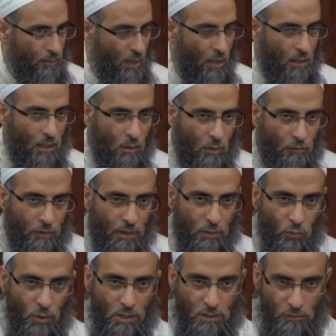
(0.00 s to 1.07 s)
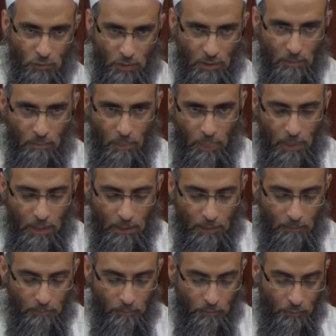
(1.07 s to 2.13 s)
Allah will find ways for them.
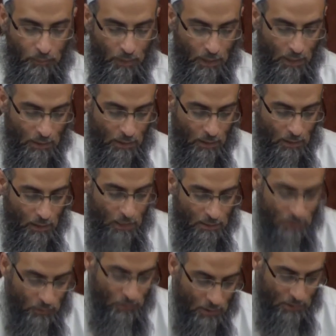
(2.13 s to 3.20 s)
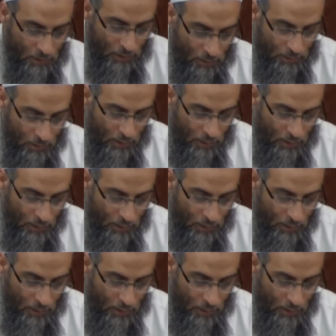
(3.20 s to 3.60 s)
And then Allah Azza wa Jal says,